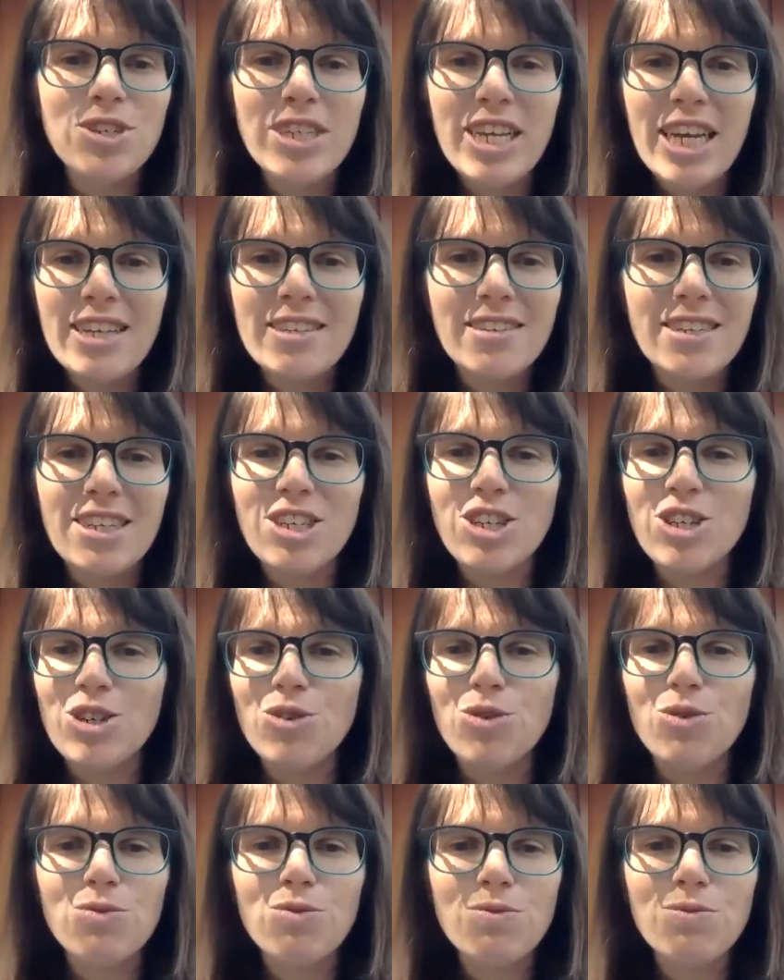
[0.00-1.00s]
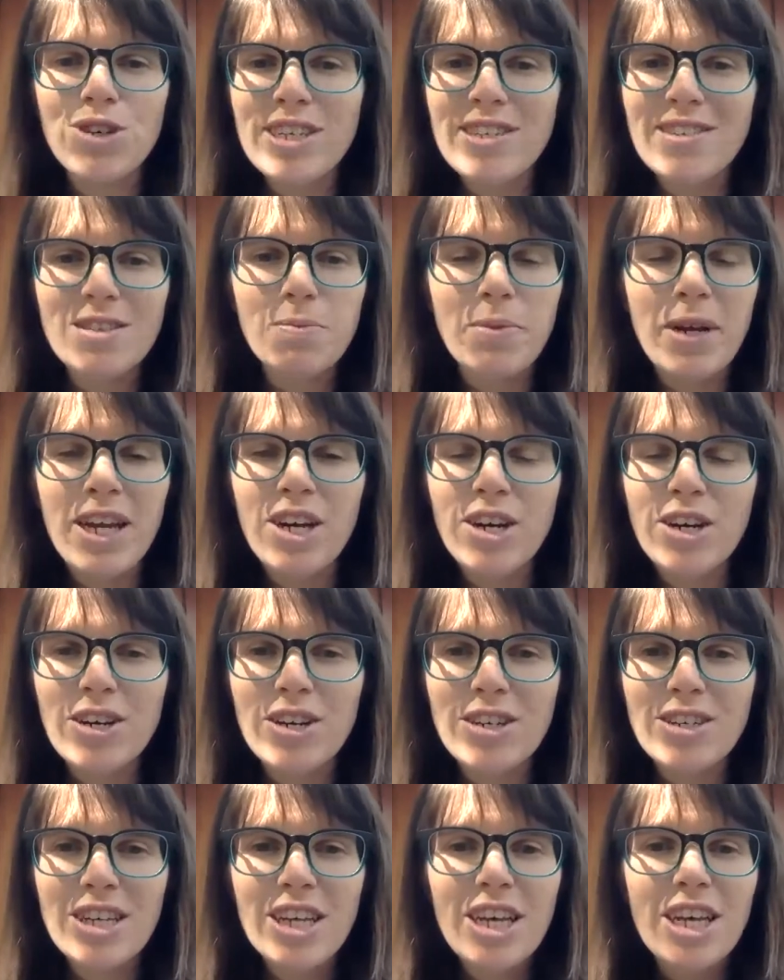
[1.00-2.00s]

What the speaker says: desk, and your wrist may hurt.